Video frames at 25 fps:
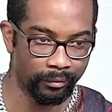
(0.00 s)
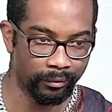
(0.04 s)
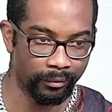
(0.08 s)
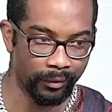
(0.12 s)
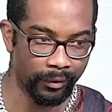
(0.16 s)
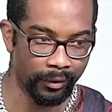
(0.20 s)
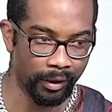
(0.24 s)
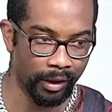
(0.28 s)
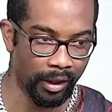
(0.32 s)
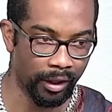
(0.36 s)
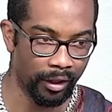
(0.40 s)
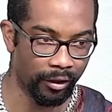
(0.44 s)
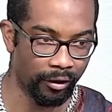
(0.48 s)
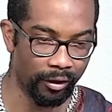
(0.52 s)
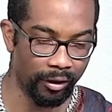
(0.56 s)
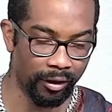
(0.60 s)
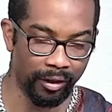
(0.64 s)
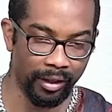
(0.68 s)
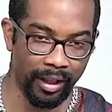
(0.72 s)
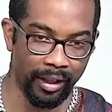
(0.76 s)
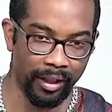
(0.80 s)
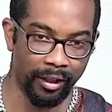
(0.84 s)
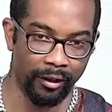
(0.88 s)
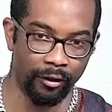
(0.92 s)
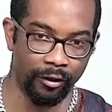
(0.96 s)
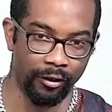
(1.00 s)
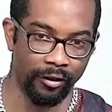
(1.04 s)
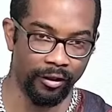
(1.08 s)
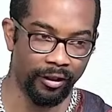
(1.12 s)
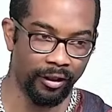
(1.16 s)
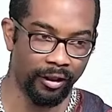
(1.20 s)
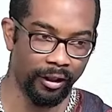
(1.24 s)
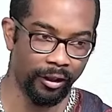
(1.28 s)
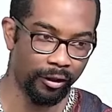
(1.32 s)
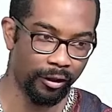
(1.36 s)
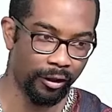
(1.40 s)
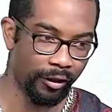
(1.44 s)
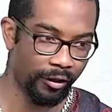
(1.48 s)
It's not, he doesn't need
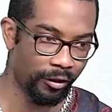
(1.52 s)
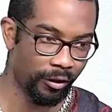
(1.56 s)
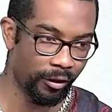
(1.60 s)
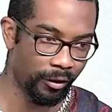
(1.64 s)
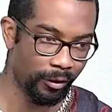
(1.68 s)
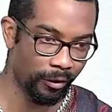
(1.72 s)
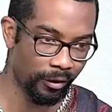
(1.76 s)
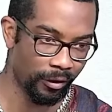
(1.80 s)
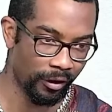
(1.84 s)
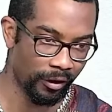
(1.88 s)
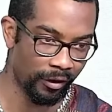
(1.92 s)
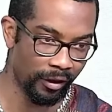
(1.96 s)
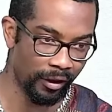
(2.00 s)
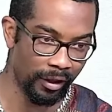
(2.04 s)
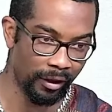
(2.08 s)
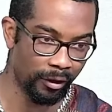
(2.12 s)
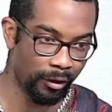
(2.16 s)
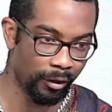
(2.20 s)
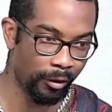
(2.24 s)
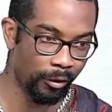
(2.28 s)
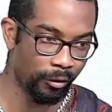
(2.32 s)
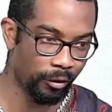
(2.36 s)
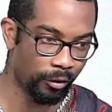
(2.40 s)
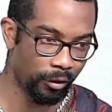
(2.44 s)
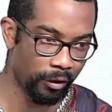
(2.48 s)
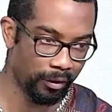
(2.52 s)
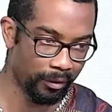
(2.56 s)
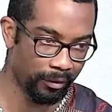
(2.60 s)
your excuses. He knows you.